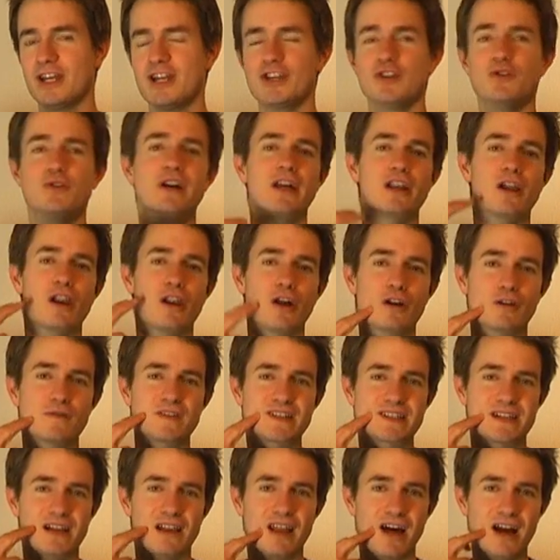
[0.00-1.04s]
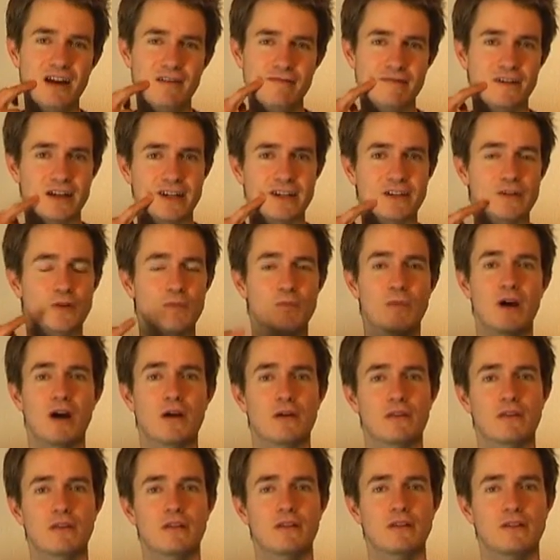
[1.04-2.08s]
You get a lot of saliva in your
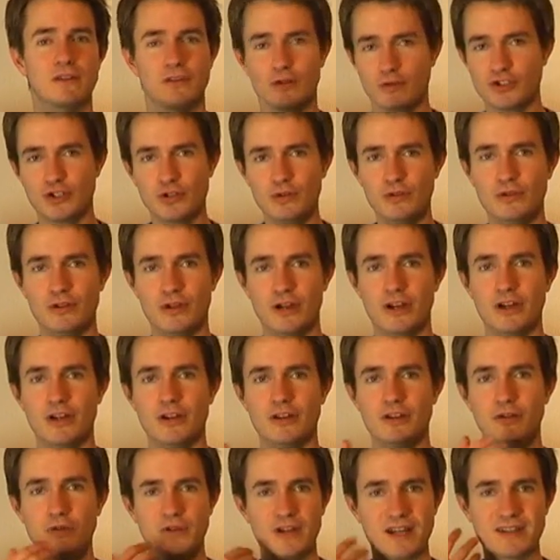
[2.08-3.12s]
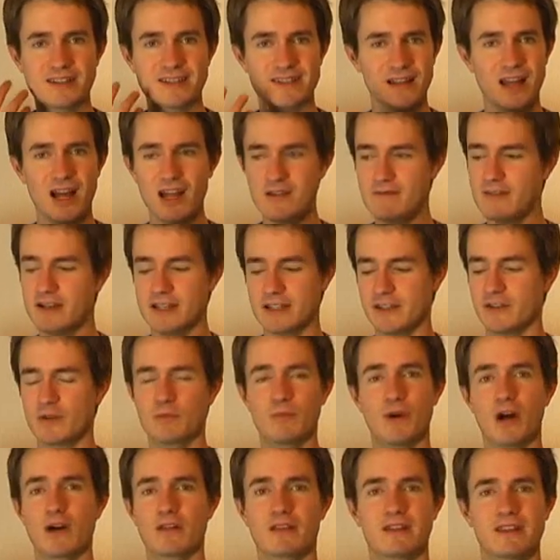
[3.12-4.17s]
mouth, don't you? You get saliva in your
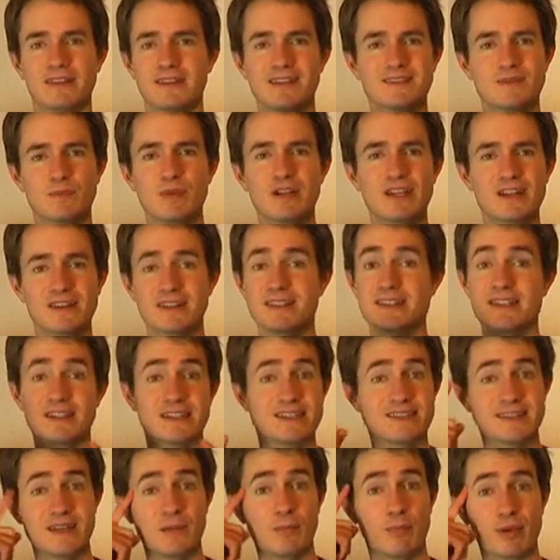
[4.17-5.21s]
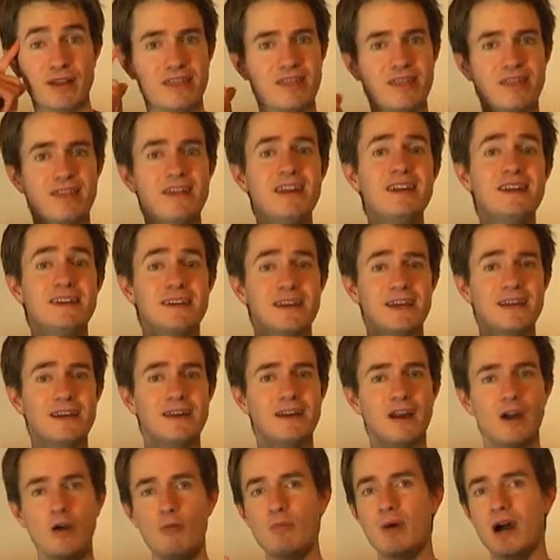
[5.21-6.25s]
mouth, and that's because you're simply
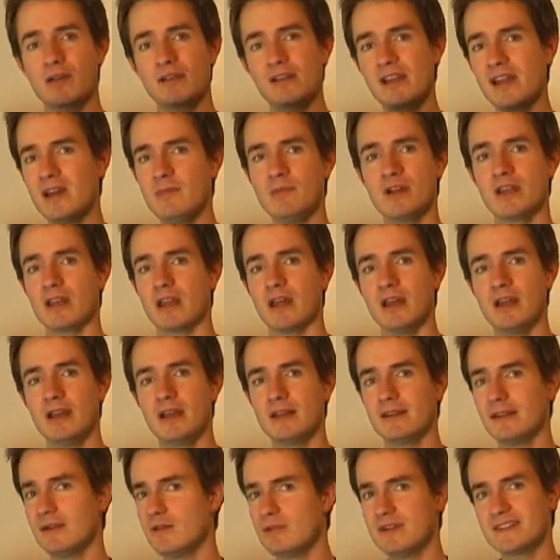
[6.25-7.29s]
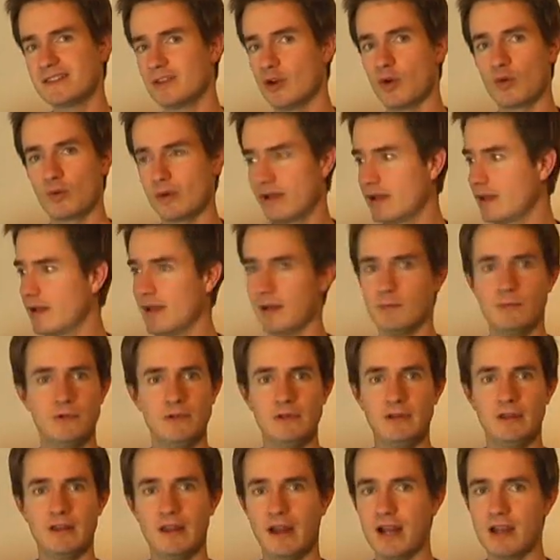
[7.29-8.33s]
thinking about a lemon. There is no real
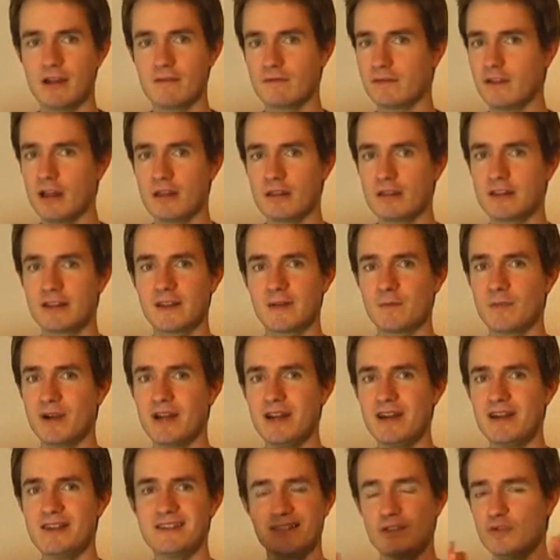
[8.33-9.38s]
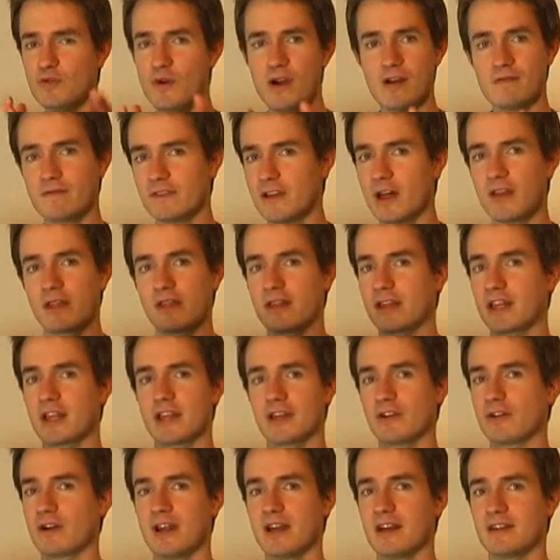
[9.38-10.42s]
lemon. I have nothing in my hands. You have nothing in
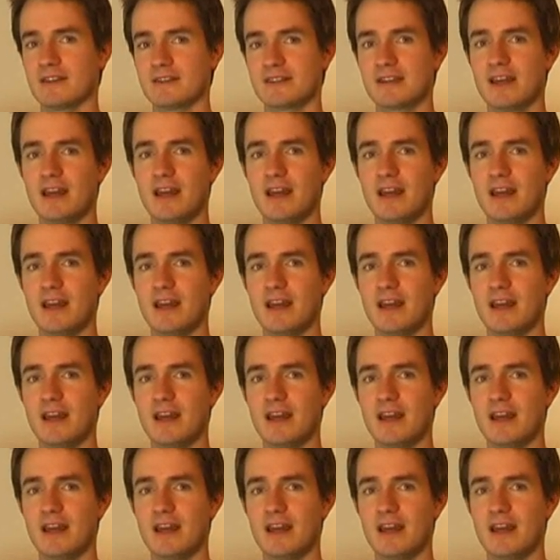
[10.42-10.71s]
your hands.